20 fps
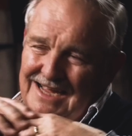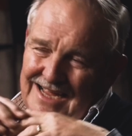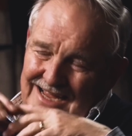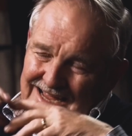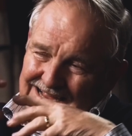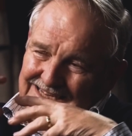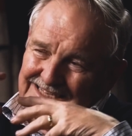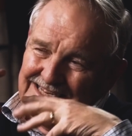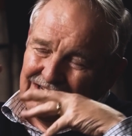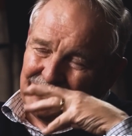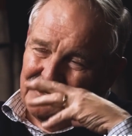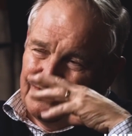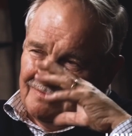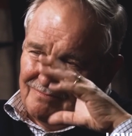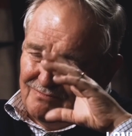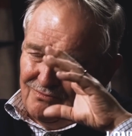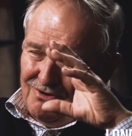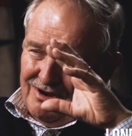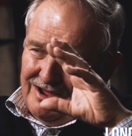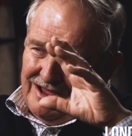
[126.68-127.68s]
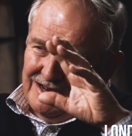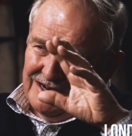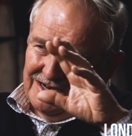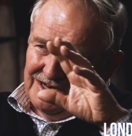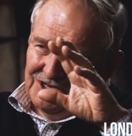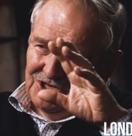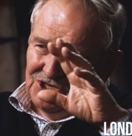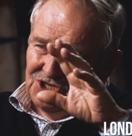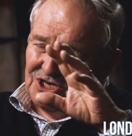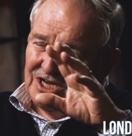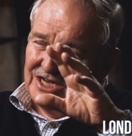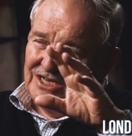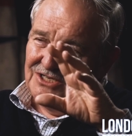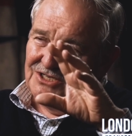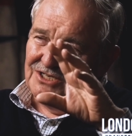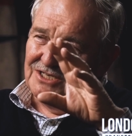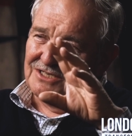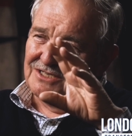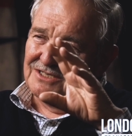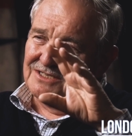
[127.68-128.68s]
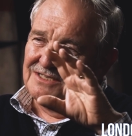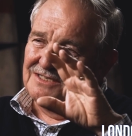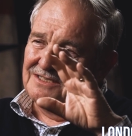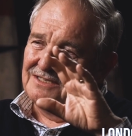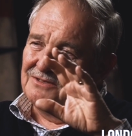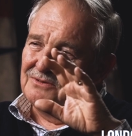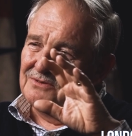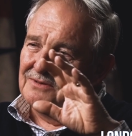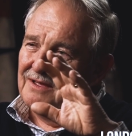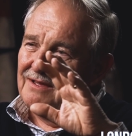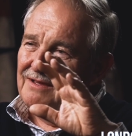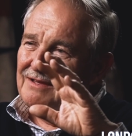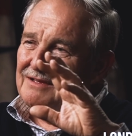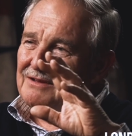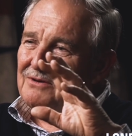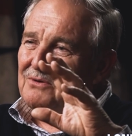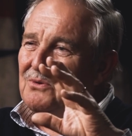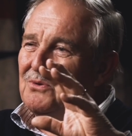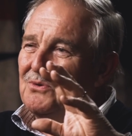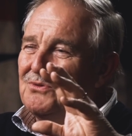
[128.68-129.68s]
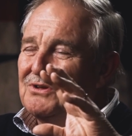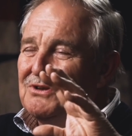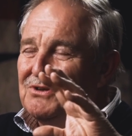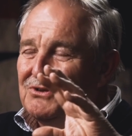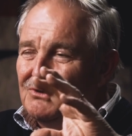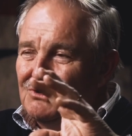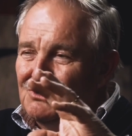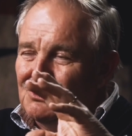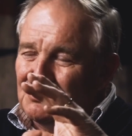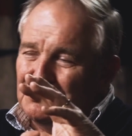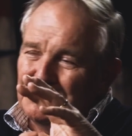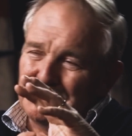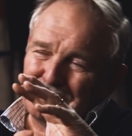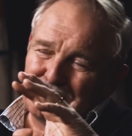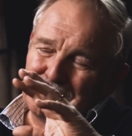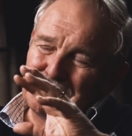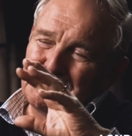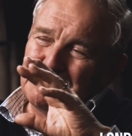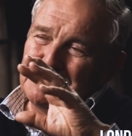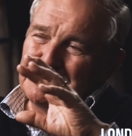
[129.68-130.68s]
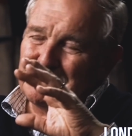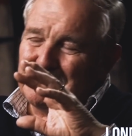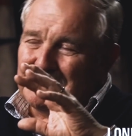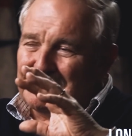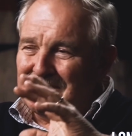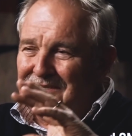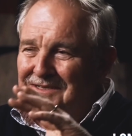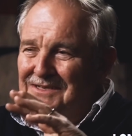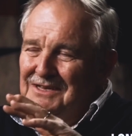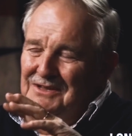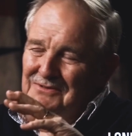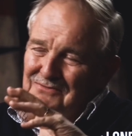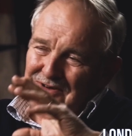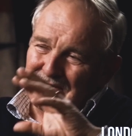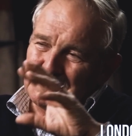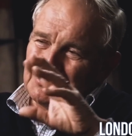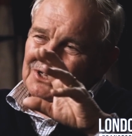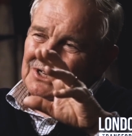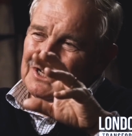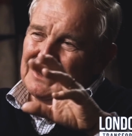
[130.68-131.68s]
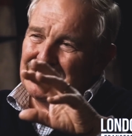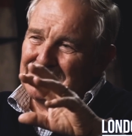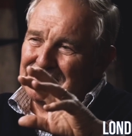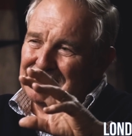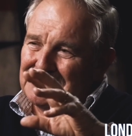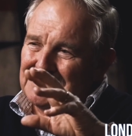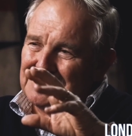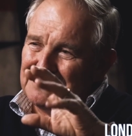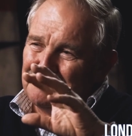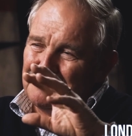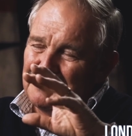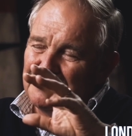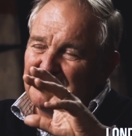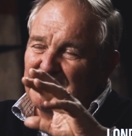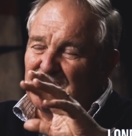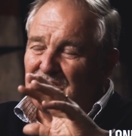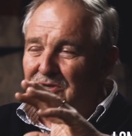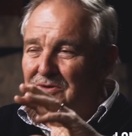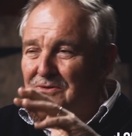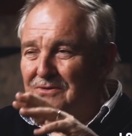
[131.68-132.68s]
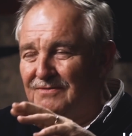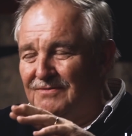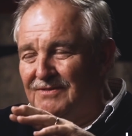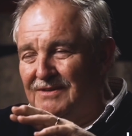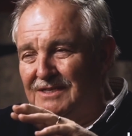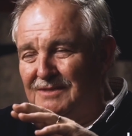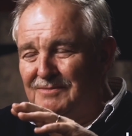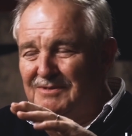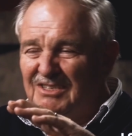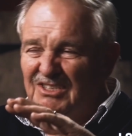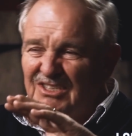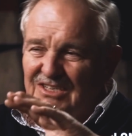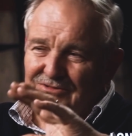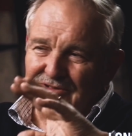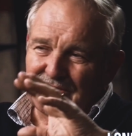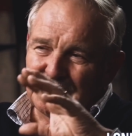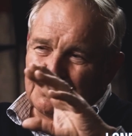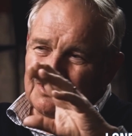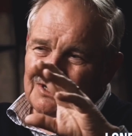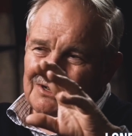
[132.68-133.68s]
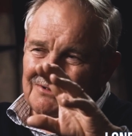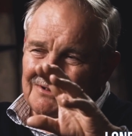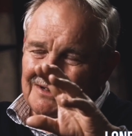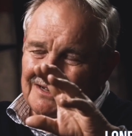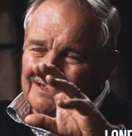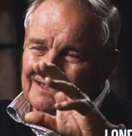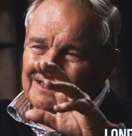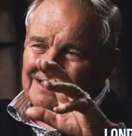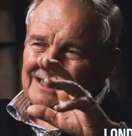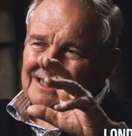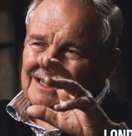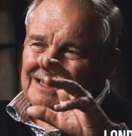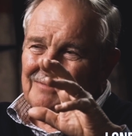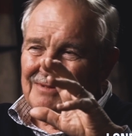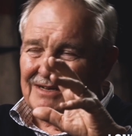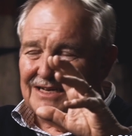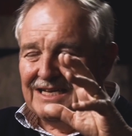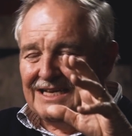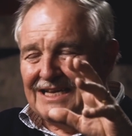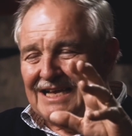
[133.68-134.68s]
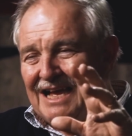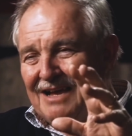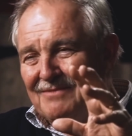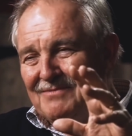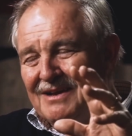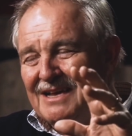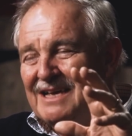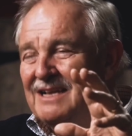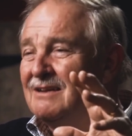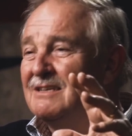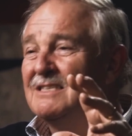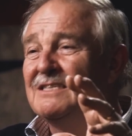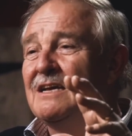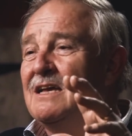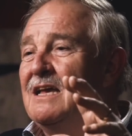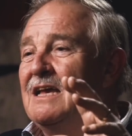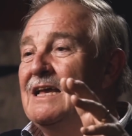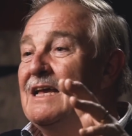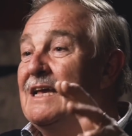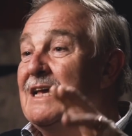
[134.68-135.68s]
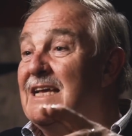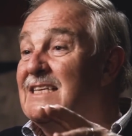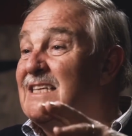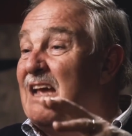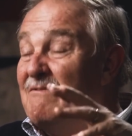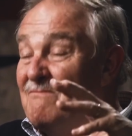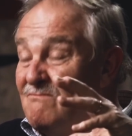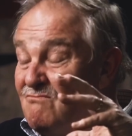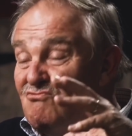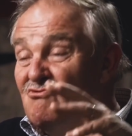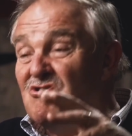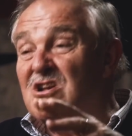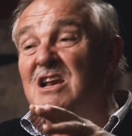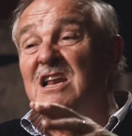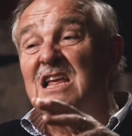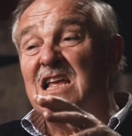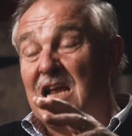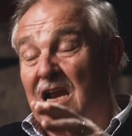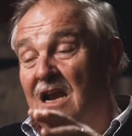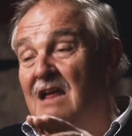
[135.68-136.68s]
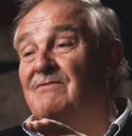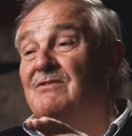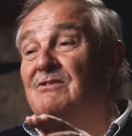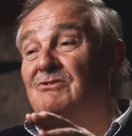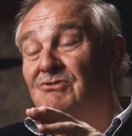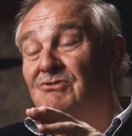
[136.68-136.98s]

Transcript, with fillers: it gets into the brain and it changes all the good neurotransmitters that you want to change, you know, a bit of endorphins, a bit of serotonin, a bit of GABA. You know, it's a it's a really clever